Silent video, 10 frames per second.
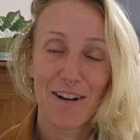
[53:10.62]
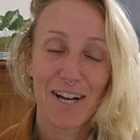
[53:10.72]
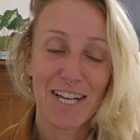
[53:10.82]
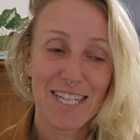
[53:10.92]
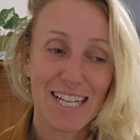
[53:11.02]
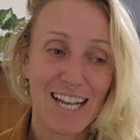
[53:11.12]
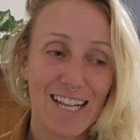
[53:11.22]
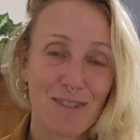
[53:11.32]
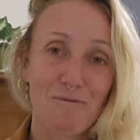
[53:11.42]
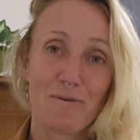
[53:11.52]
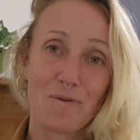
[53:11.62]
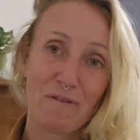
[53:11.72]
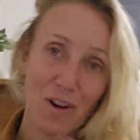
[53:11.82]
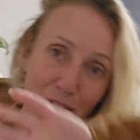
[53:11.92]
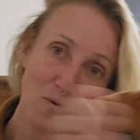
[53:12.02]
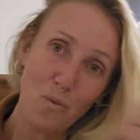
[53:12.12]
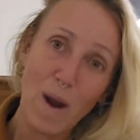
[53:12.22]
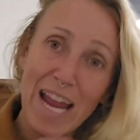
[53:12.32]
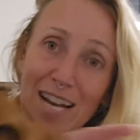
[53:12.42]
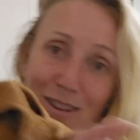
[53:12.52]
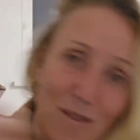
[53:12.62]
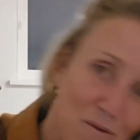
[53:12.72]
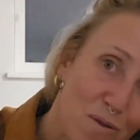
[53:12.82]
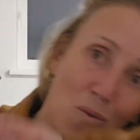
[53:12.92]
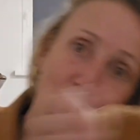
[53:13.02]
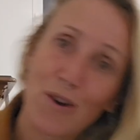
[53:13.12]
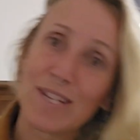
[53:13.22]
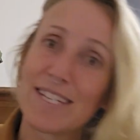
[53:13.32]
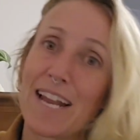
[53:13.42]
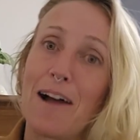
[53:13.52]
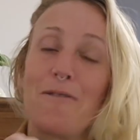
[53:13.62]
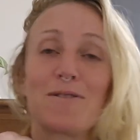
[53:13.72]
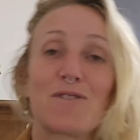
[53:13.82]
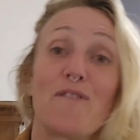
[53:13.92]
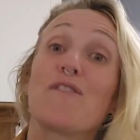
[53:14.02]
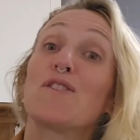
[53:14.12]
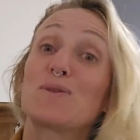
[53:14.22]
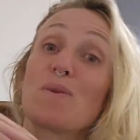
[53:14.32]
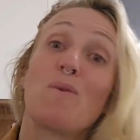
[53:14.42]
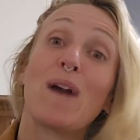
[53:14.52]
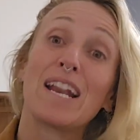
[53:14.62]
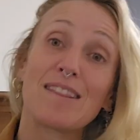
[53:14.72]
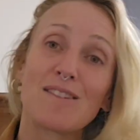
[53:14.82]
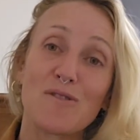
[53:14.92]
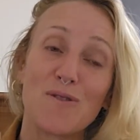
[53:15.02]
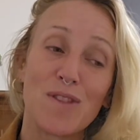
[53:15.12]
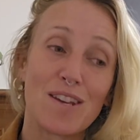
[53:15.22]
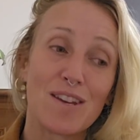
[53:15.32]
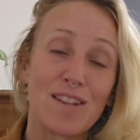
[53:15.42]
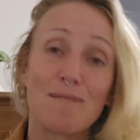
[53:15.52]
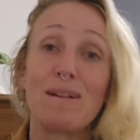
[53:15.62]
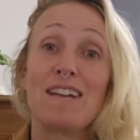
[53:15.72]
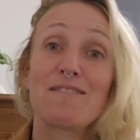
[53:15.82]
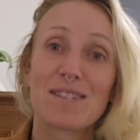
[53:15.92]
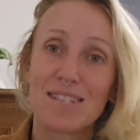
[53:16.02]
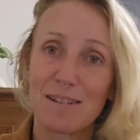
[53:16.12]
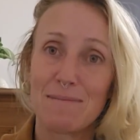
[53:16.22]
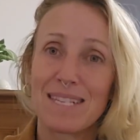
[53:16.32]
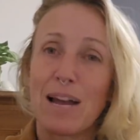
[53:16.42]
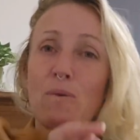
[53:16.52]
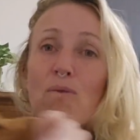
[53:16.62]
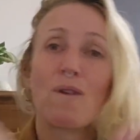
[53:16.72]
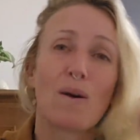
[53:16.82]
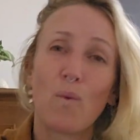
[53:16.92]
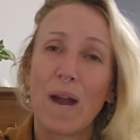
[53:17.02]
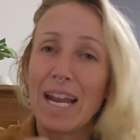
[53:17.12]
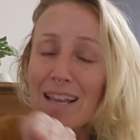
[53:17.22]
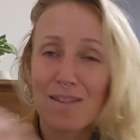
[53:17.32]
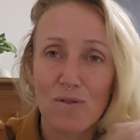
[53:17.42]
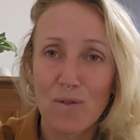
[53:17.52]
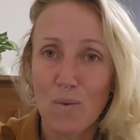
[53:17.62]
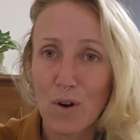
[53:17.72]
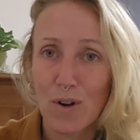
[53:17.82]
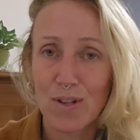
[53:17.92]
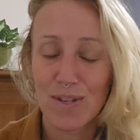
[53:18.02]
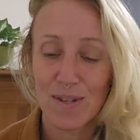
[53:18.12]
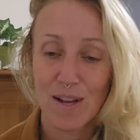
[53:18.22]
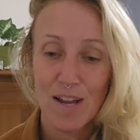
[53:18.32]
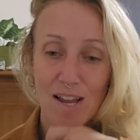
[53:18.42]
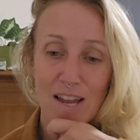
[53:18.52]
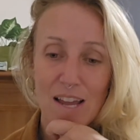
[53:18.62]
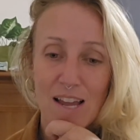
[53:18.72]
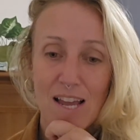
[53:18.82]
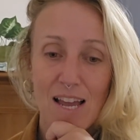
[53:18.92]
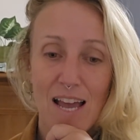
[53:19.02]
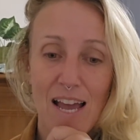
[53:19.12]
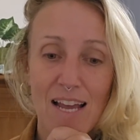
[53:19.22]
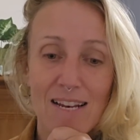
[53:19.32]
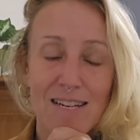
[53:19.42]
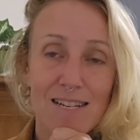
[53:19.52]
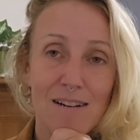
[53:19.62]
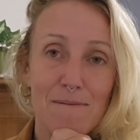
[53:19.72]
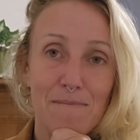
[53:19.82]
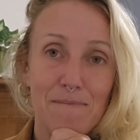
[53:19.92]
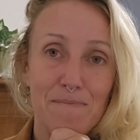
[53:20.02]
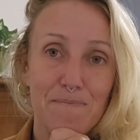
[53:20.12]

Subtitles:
It's like we've got to wade through the words now. So first we waded through the belief systems. Now we're wading through the words. And